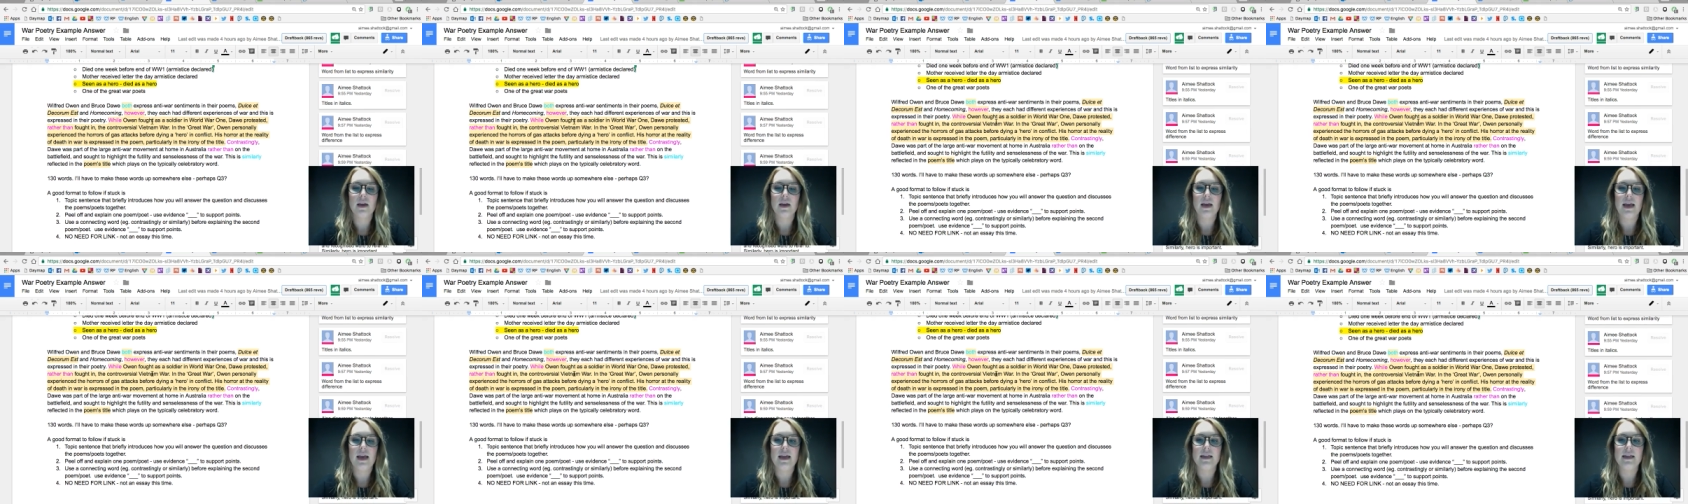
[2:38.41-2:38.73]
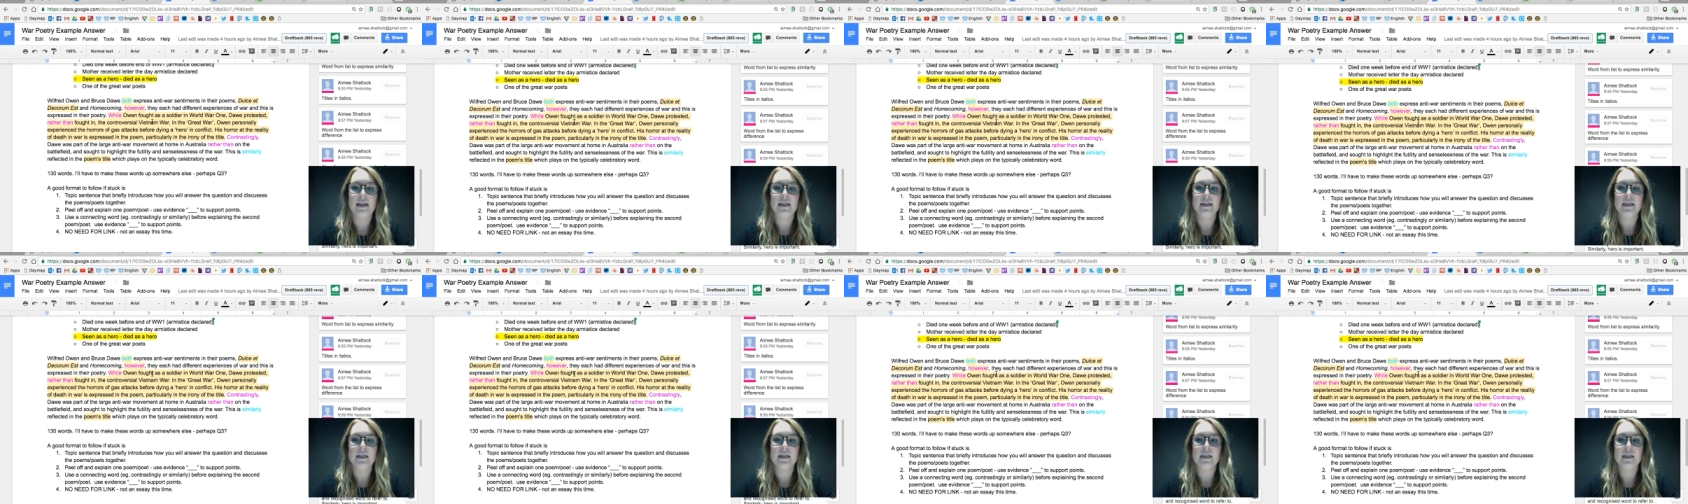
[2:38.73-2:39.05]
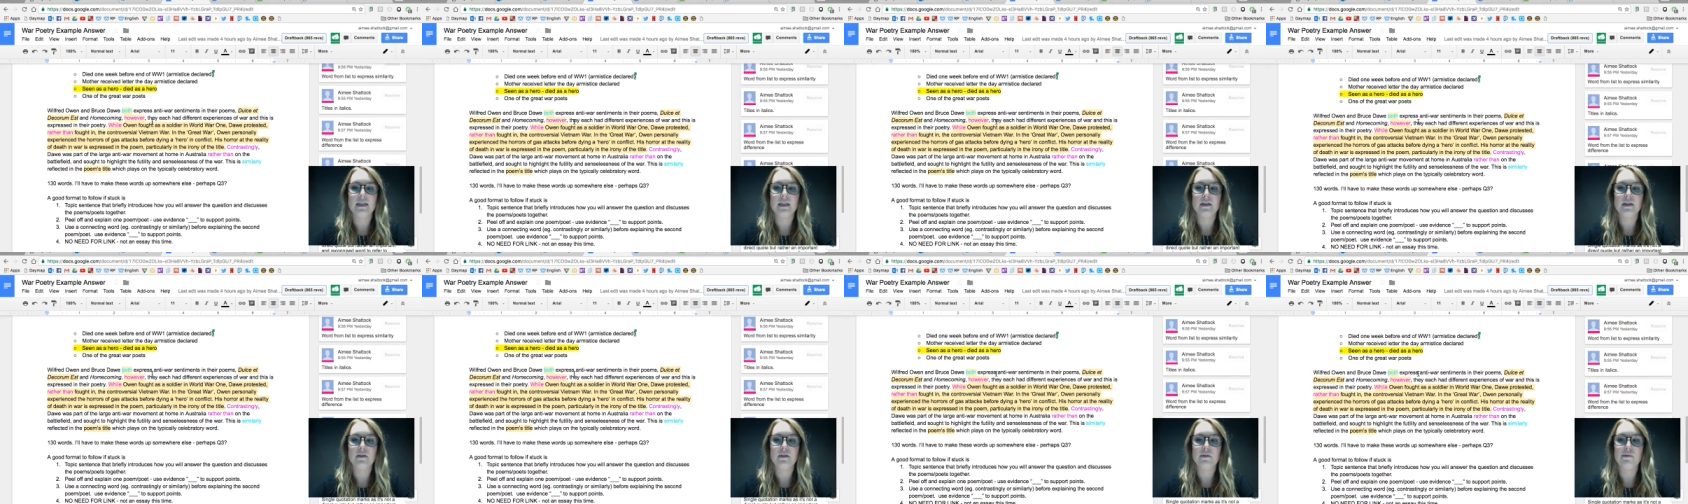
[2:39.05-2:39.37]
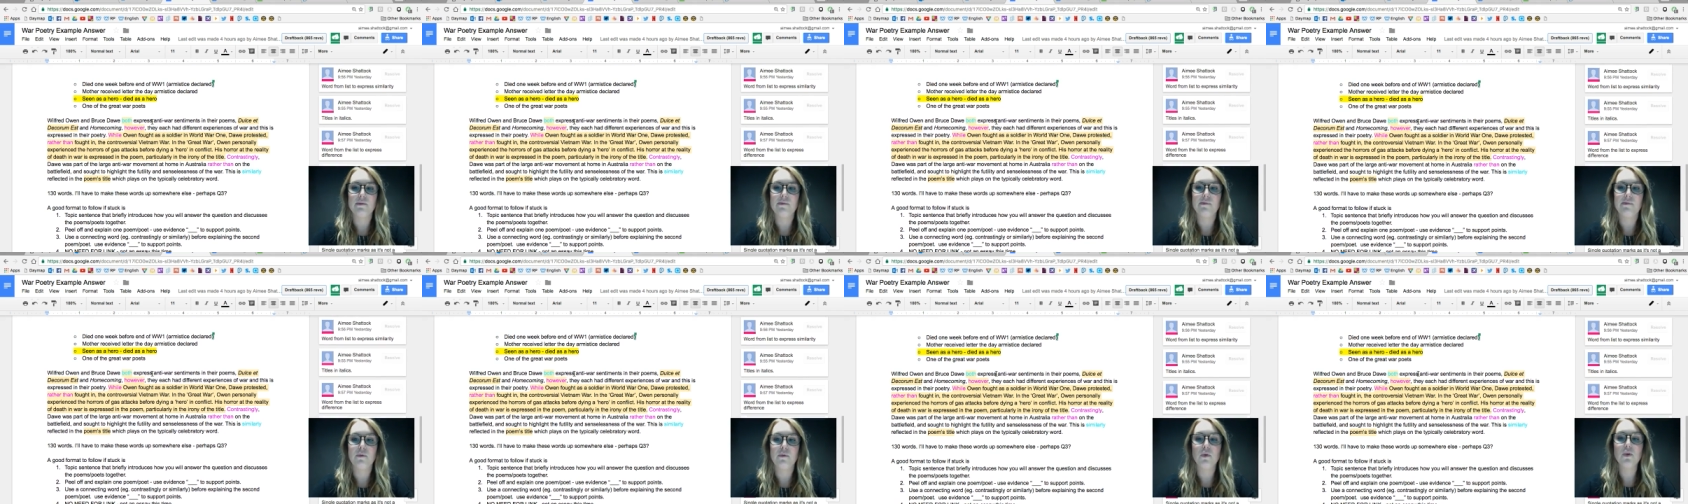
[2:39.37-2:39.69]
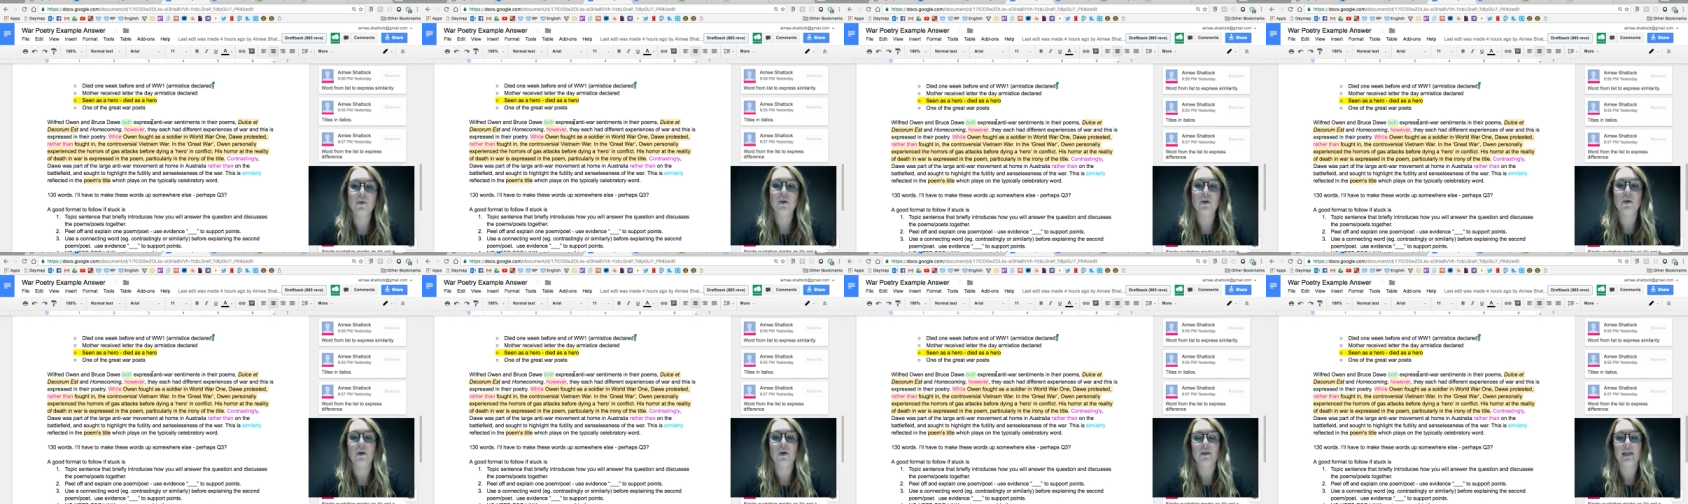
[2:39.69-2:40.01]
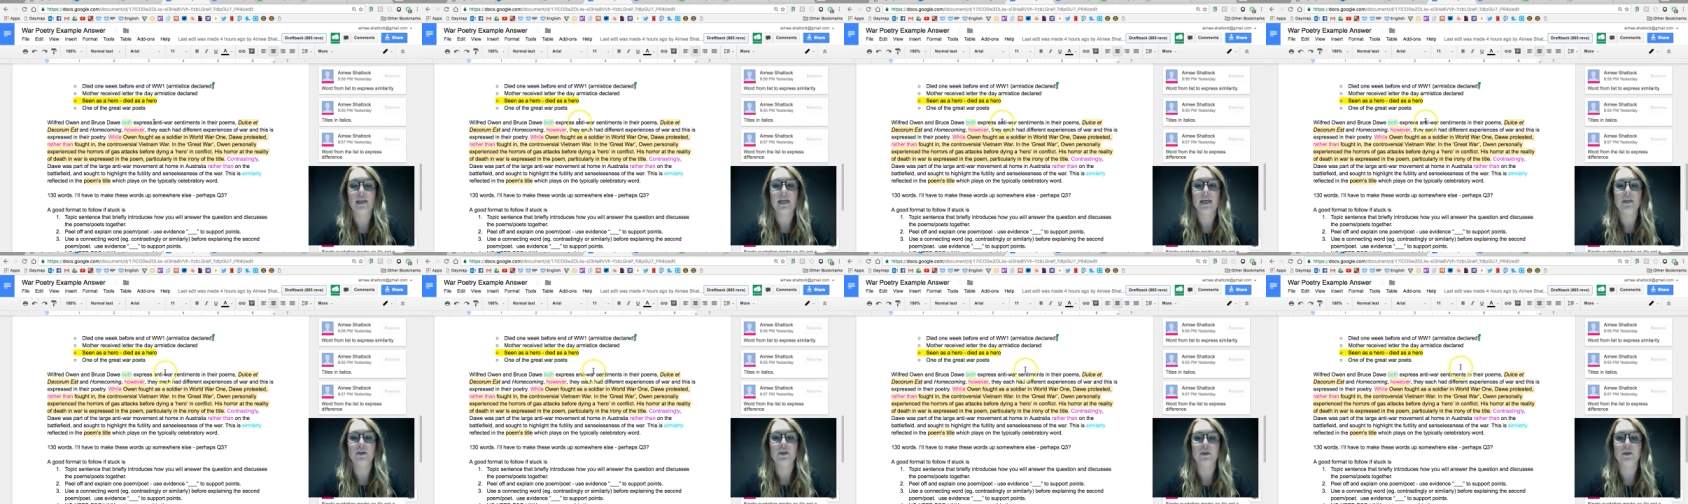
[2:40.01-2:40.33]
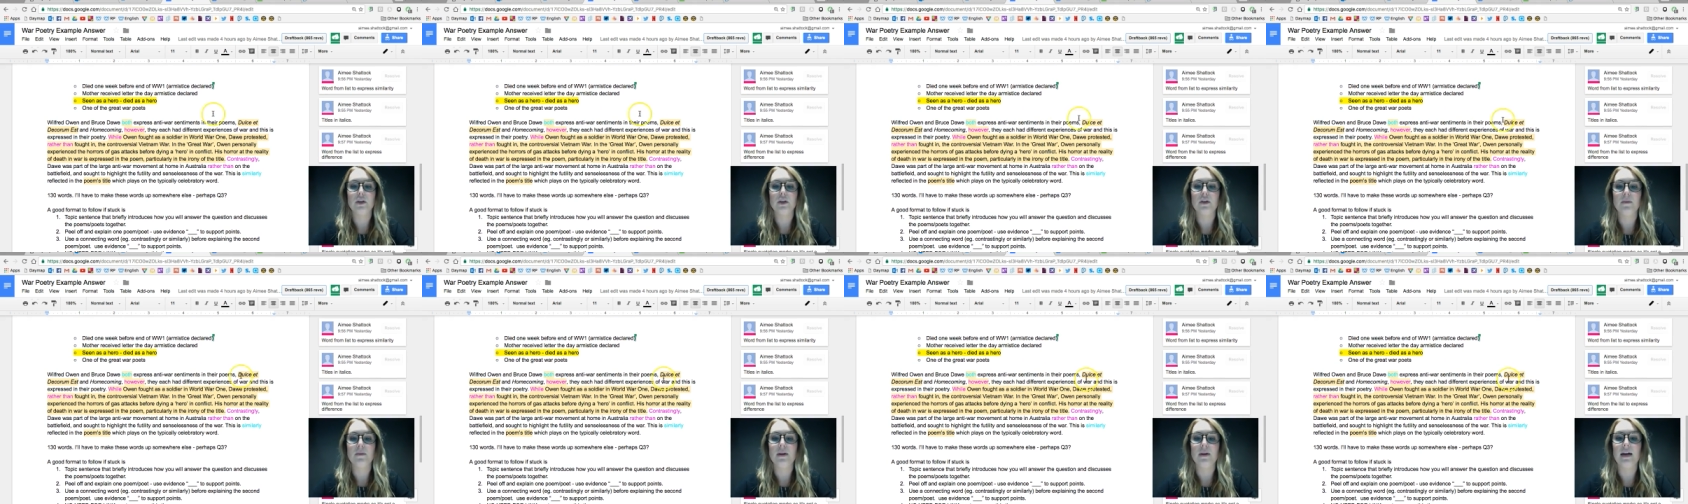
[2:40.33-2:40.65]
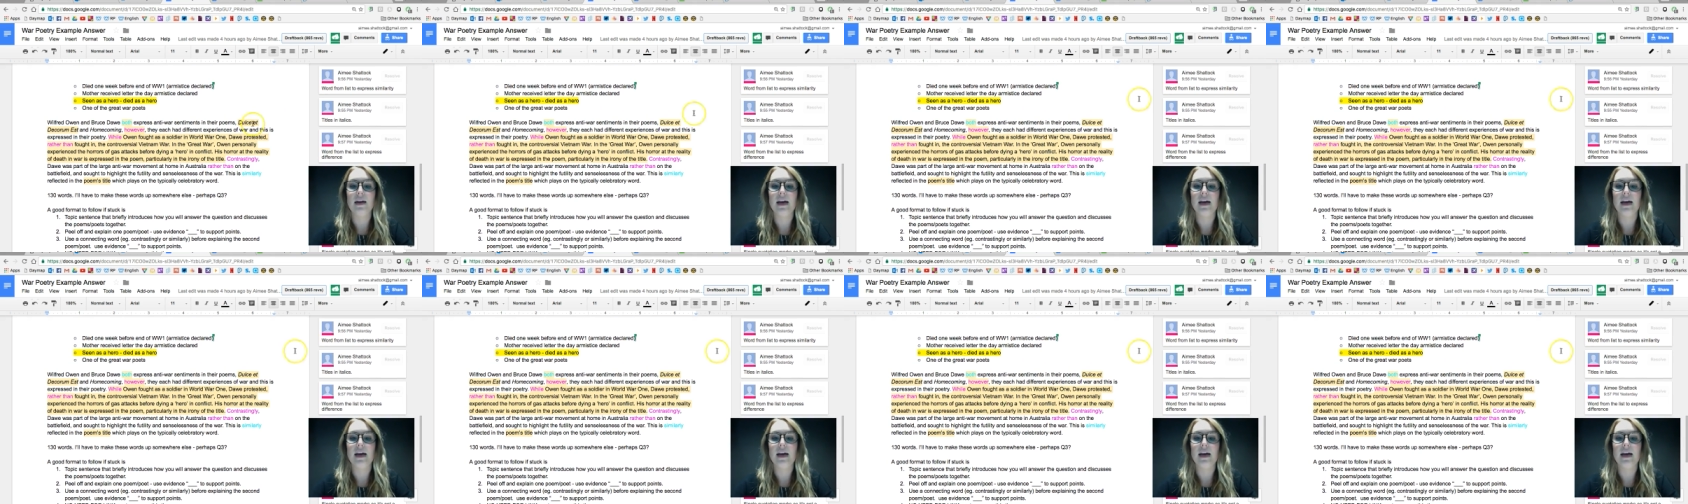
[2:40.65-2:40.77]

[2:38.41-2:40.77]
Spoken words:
And for you on that document,